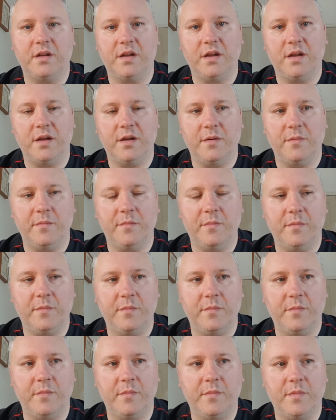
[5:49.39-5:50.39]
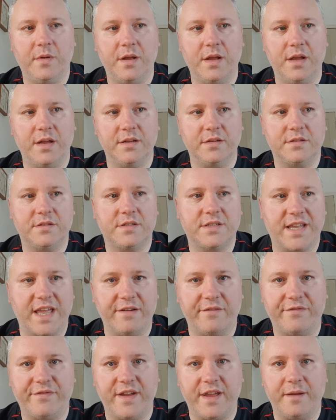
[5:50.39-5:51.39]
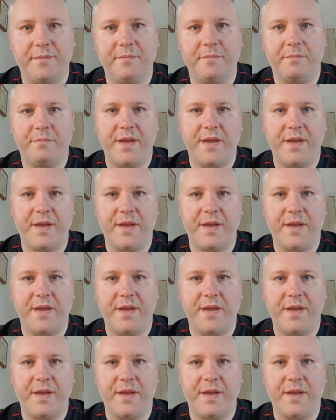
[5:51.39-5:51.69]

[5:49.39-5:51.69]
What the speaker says: to get fit,